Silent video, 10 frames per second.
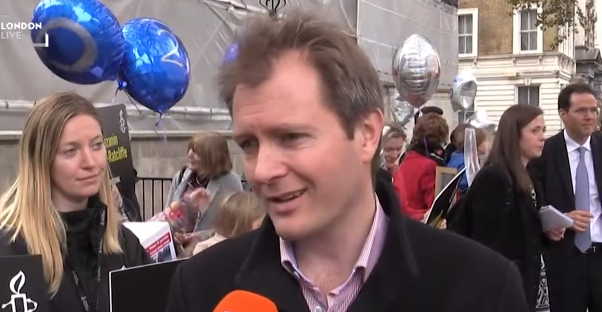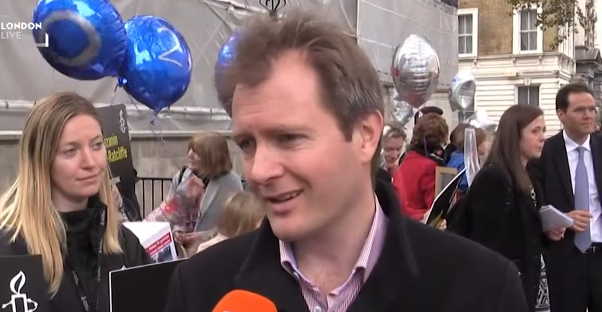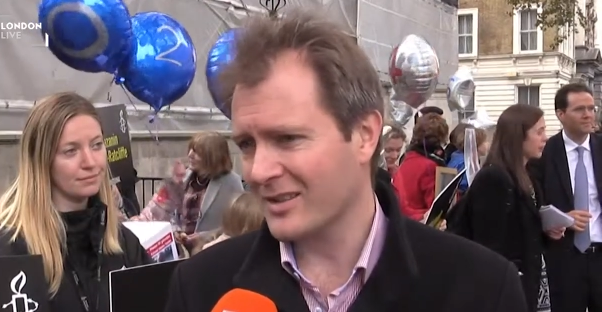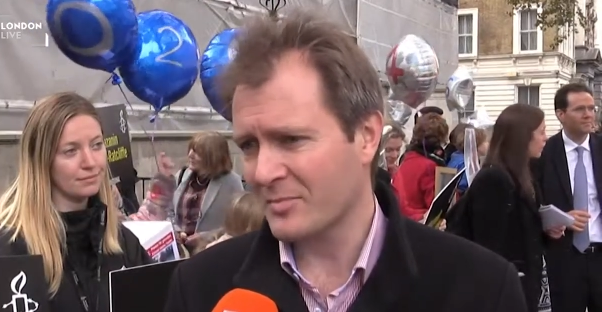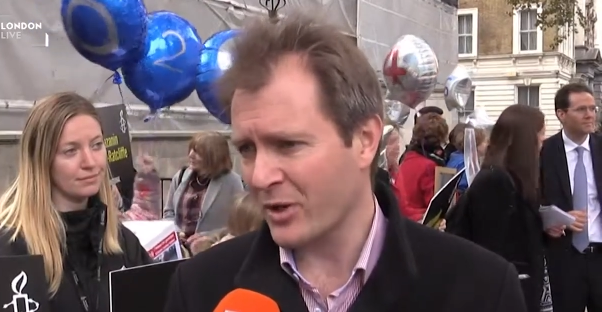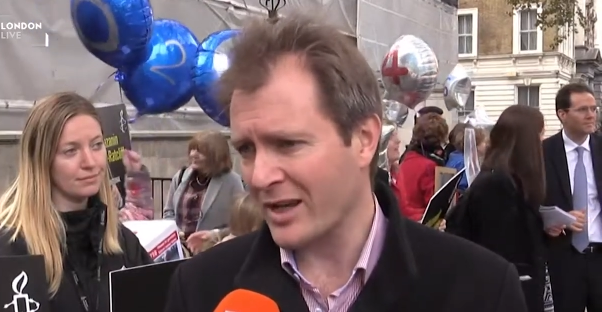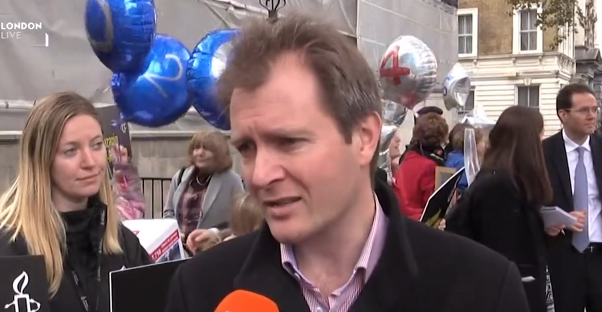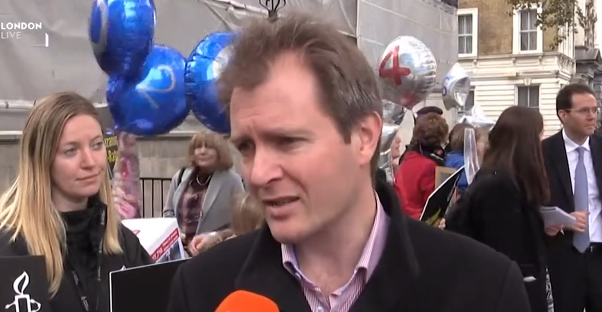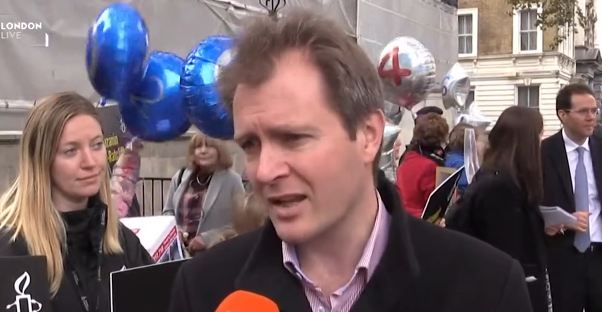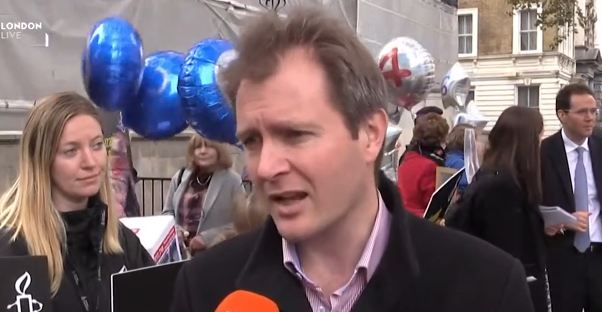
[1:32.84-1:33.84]
Speaker 1: It's as
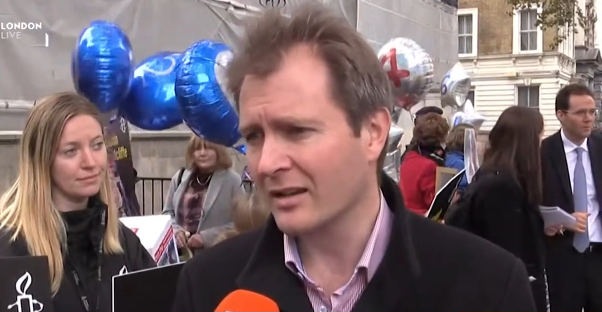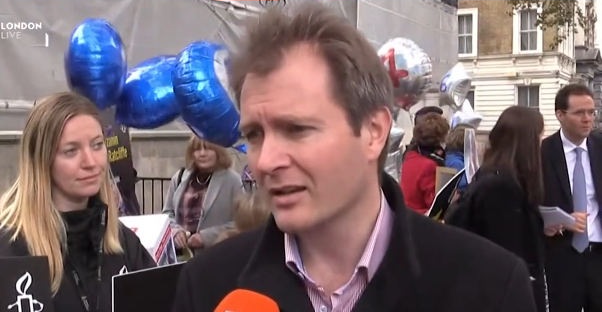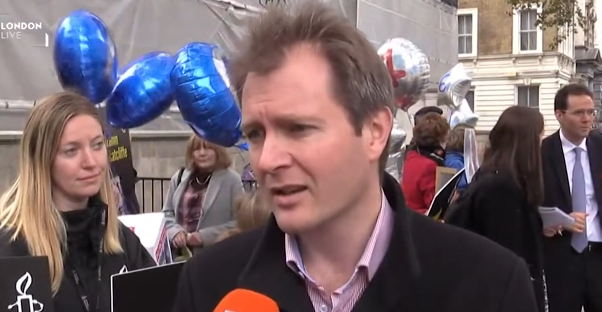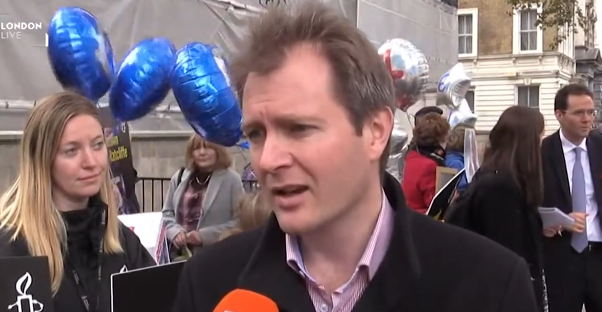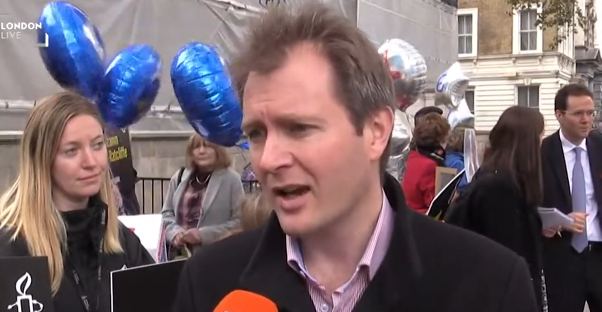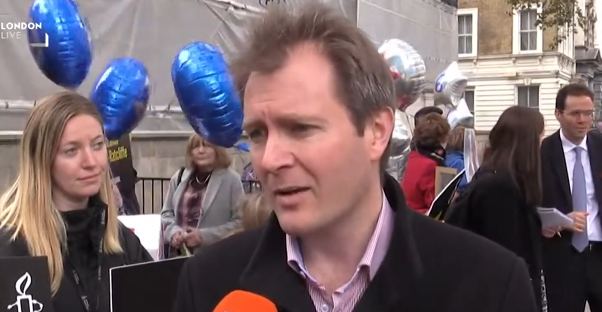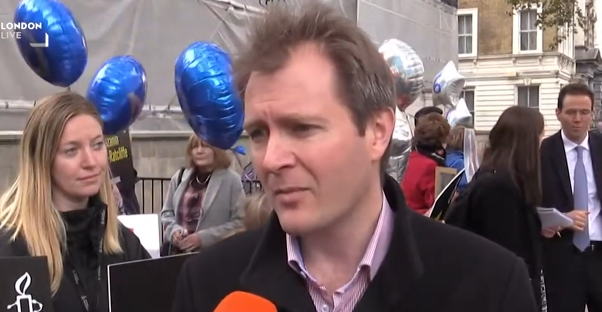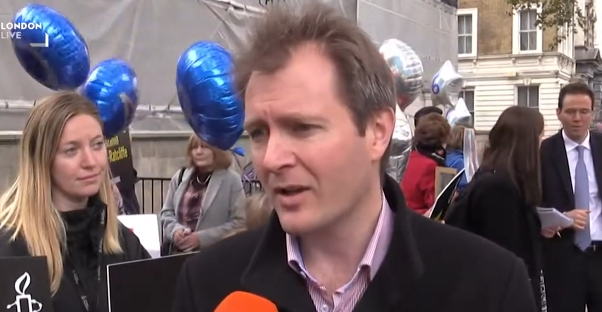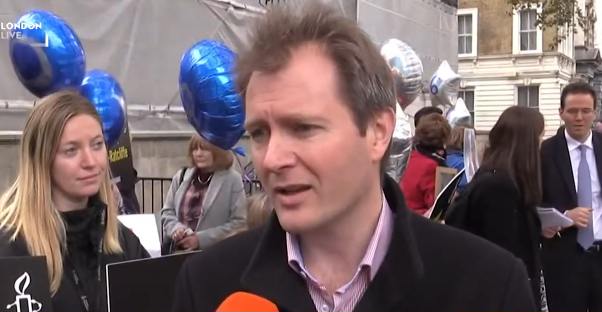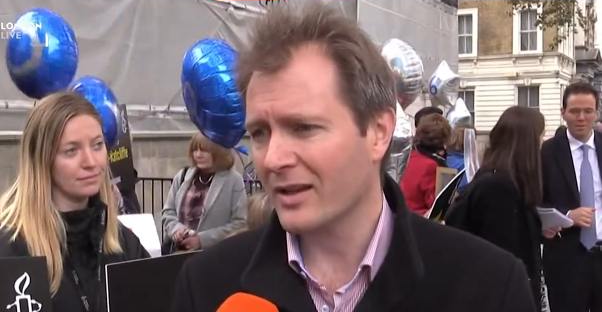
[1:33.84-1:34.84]
brazen as that. Um,